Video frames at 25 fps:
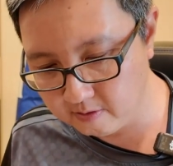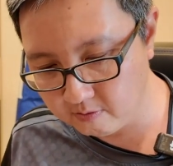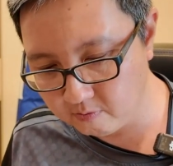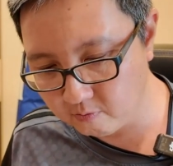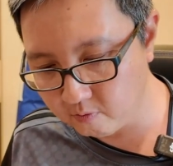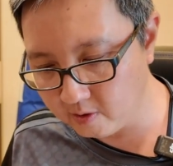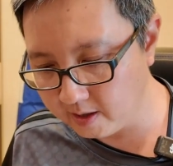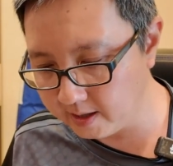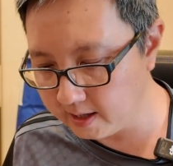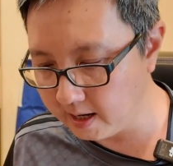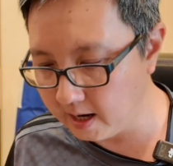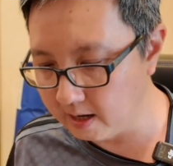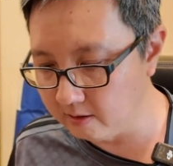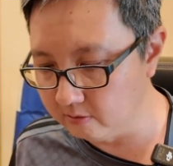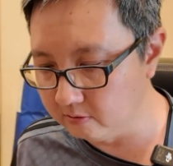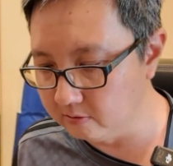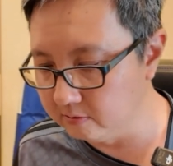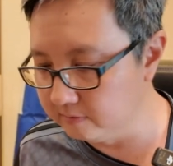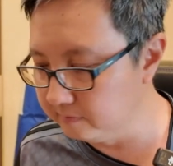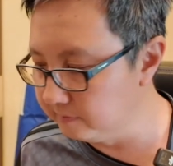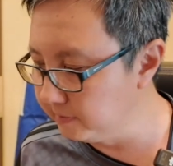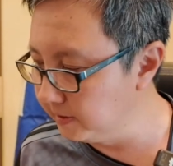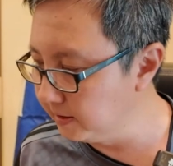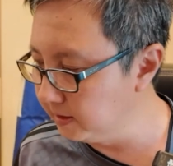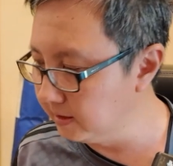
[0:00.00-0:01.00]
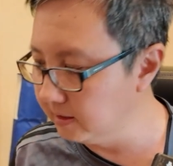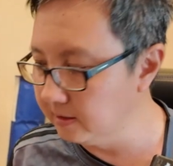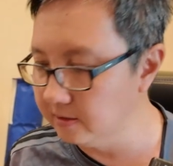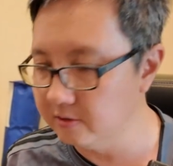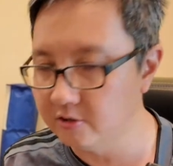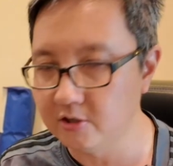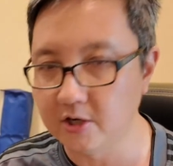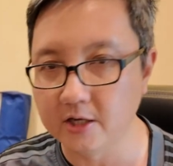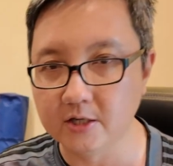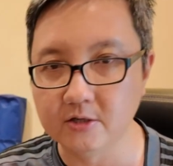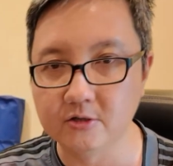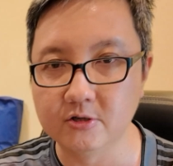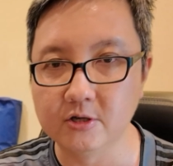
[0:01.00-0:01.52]
what I'll be
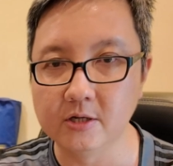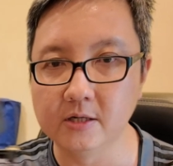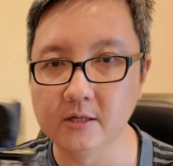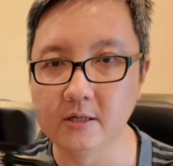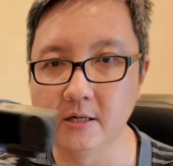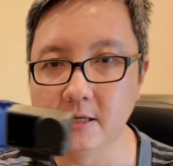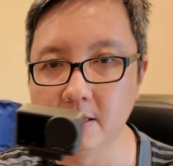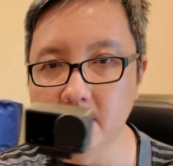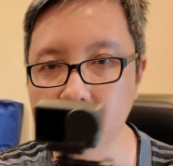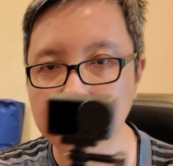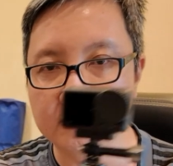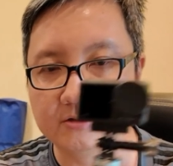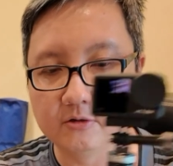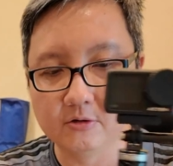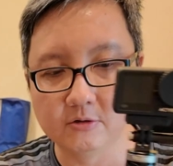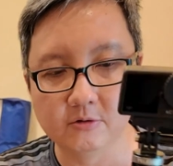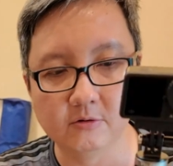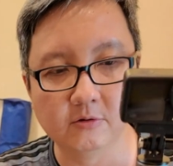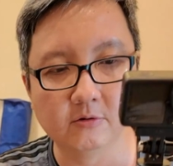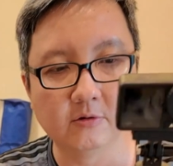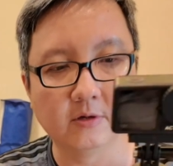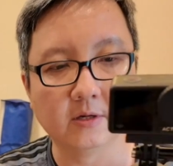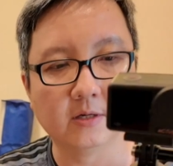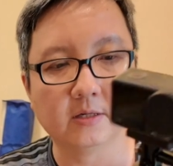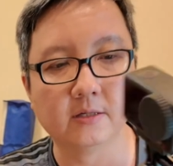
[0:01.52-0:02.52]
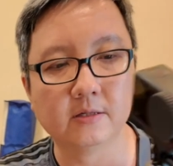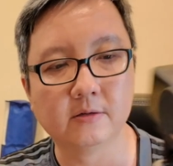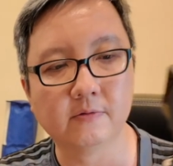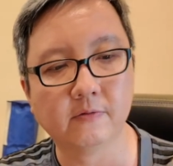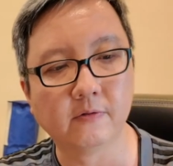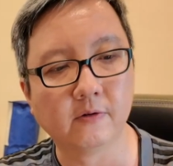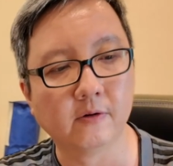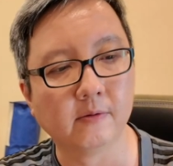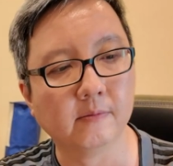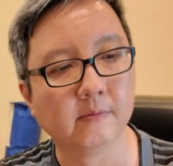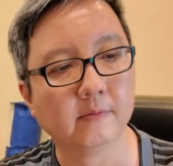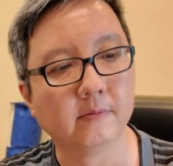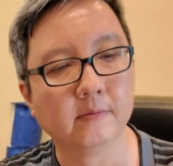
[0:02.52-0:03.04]
changing this to is
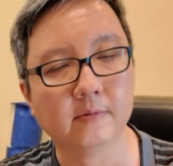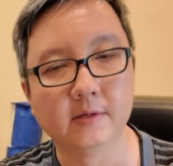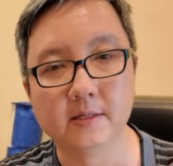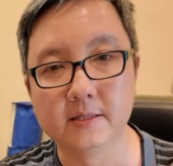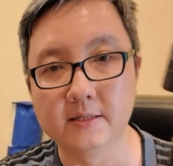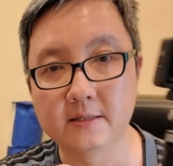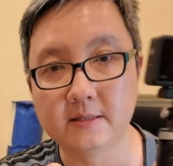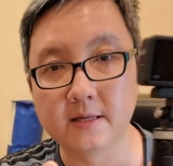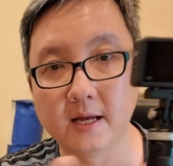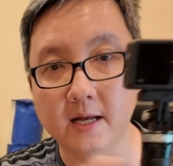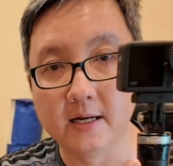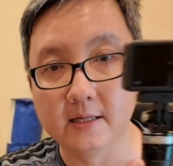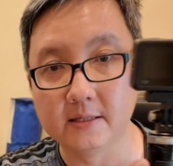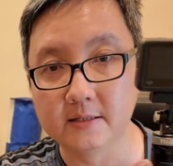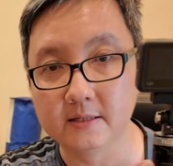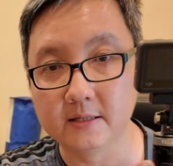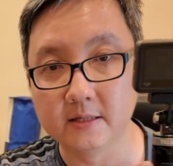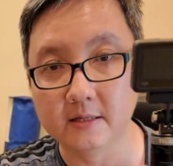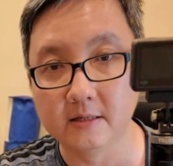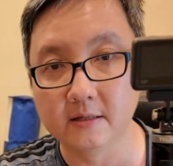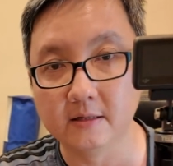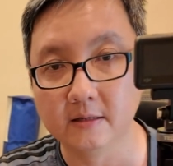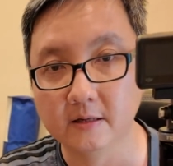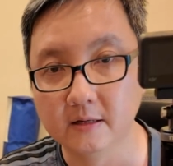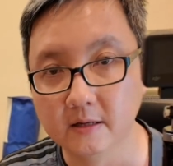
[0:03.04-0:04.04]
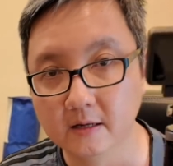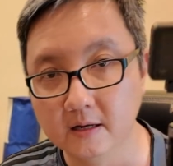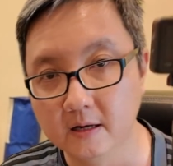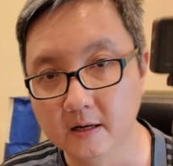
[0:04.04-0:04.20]
from this Telesin